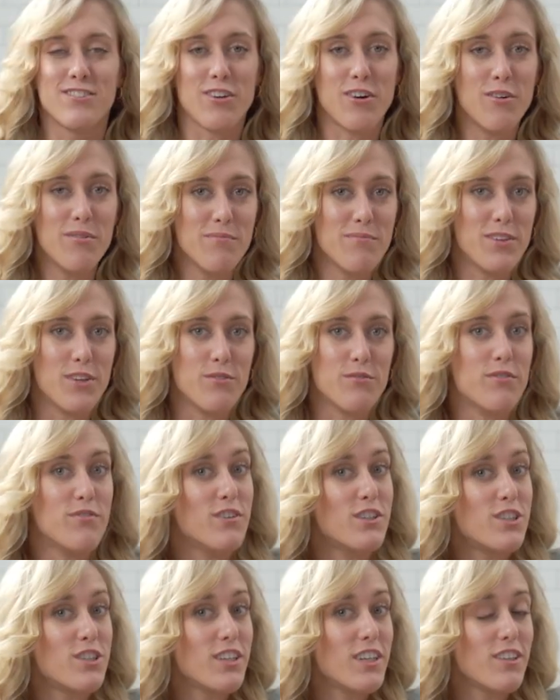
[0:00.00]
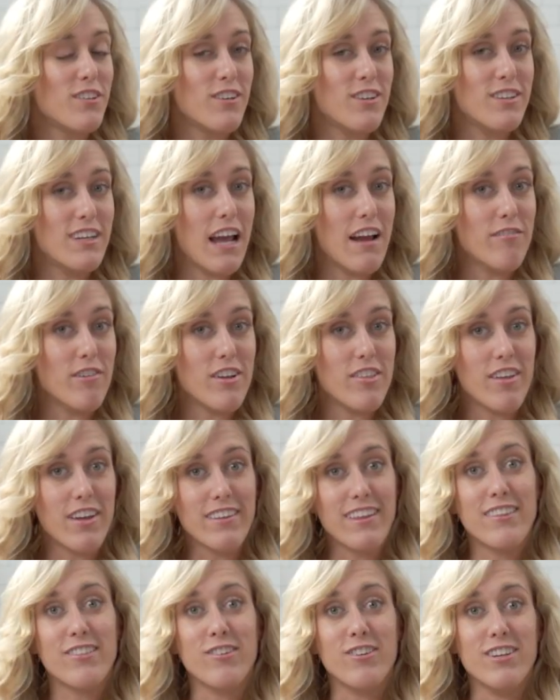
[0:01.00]
So you've officially learned everything
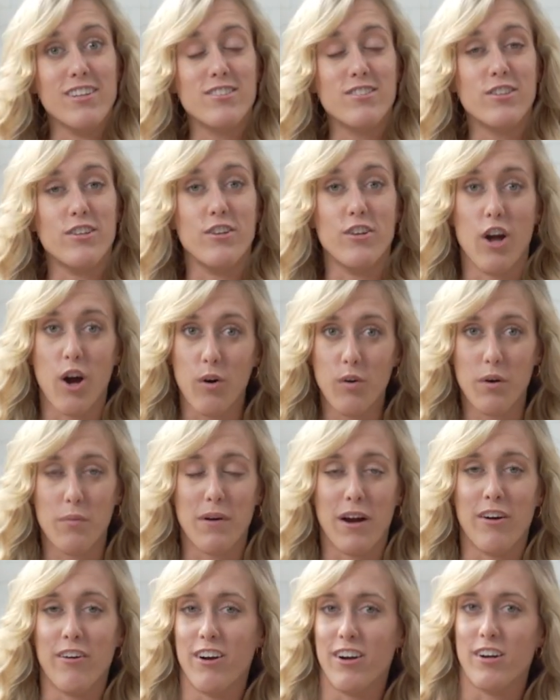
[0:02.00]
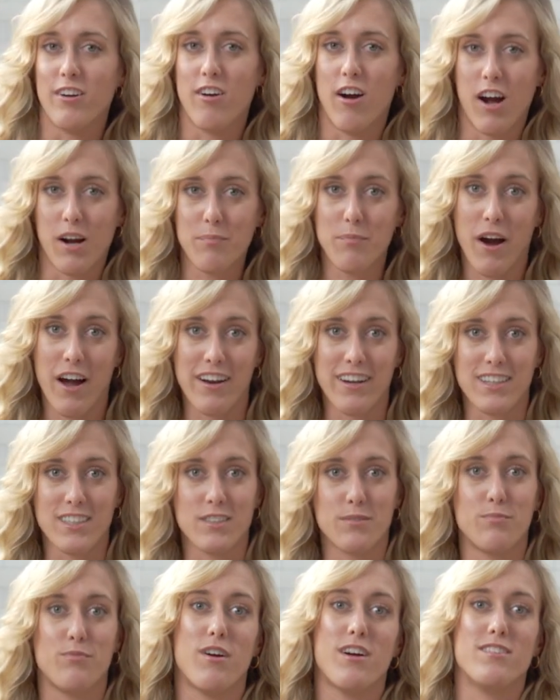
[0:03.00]
that there is to know about our Crock-Pot
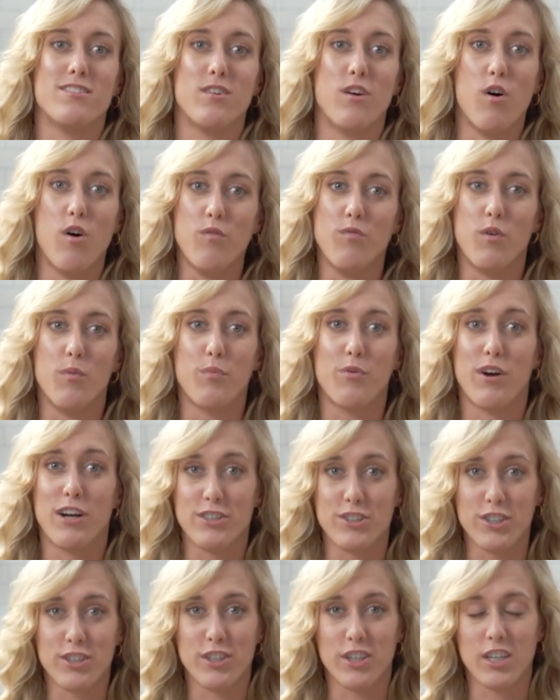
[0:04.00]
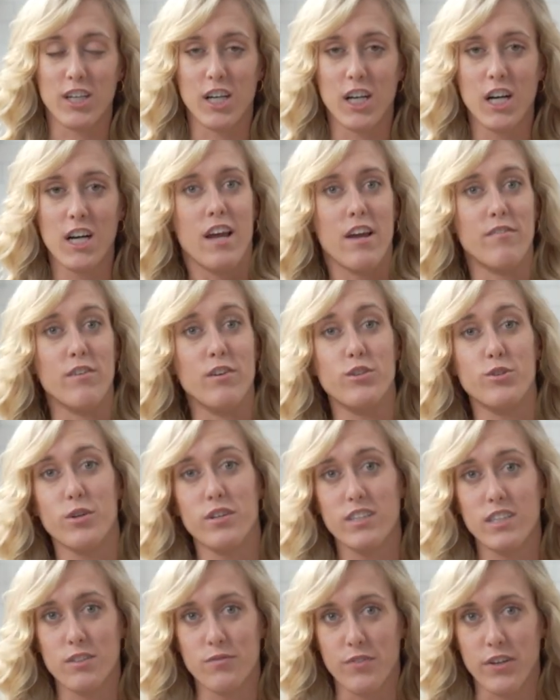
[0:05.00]
Express Oval Pressure Cooker. If you
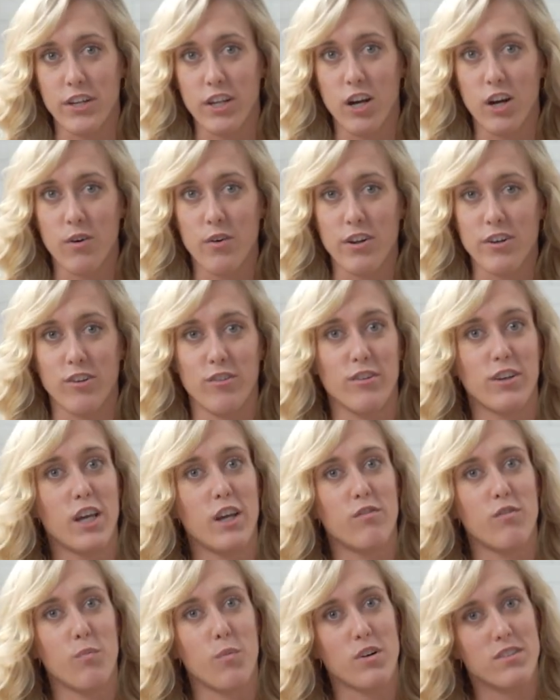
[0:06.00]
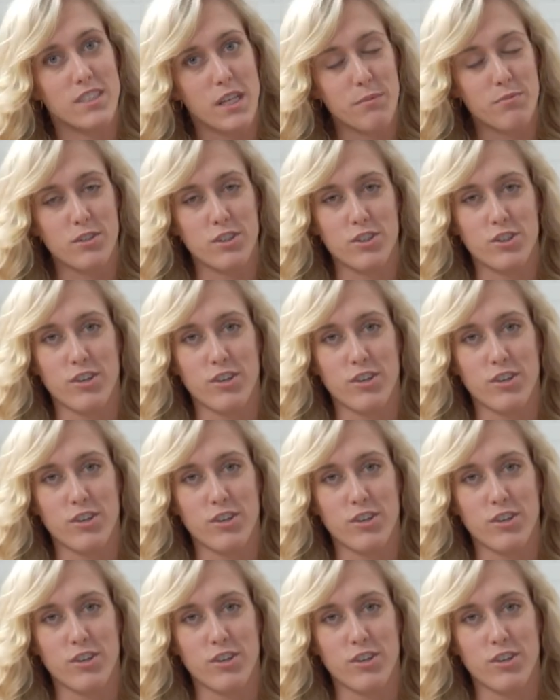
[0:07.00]
enjoyed this video and you're looking for more tips and